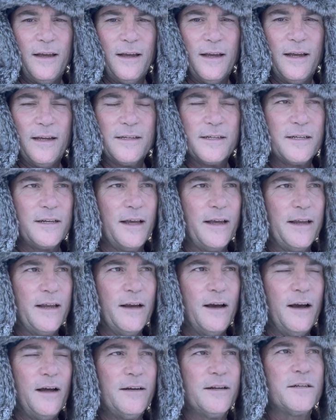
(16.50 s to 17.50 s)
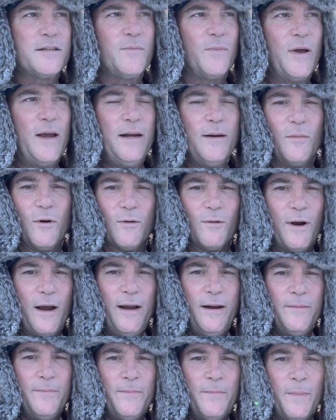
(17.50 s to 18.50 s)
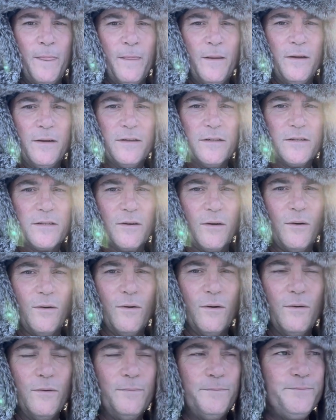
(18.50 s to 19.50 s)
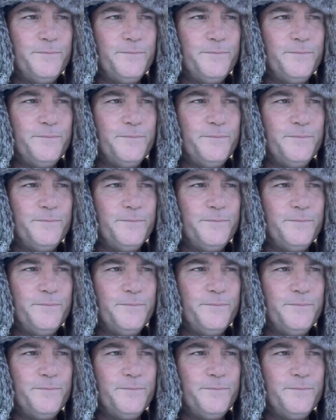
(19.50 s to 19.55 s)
It's like unexplainable, right? So